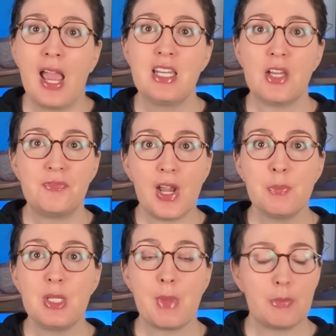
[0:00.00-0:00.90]
And a
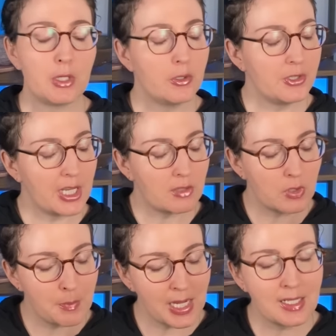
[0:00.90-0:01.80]
family member who shall
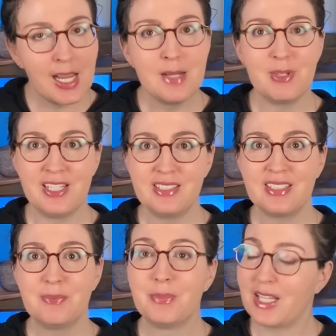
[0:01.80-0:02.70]
remain
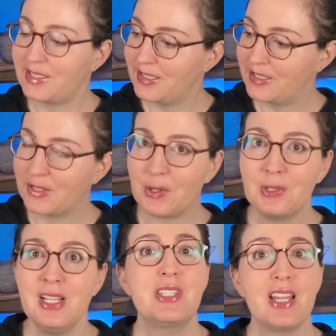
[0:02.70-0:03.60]
nameless, bless his
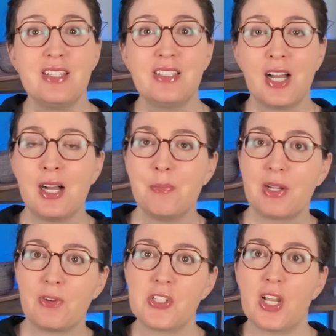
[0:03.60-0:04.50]
soul, said to Tom,
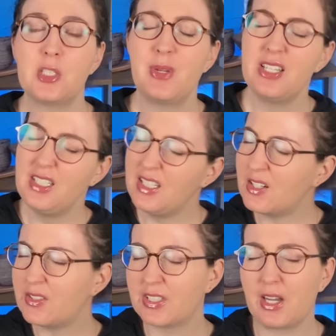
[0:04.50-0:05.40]
my French husband,
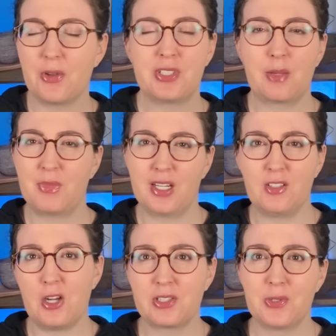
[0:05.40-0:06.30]
years ago, something
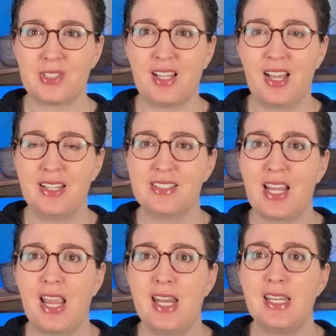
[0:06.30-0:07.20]
along those
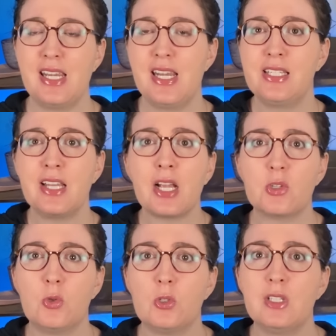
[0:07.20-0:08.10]
lines. And it's not
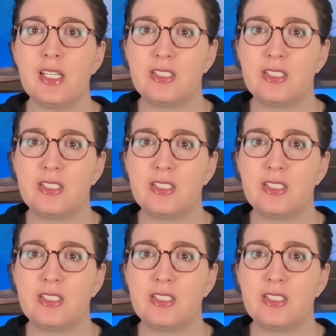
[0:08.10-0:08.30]
cool.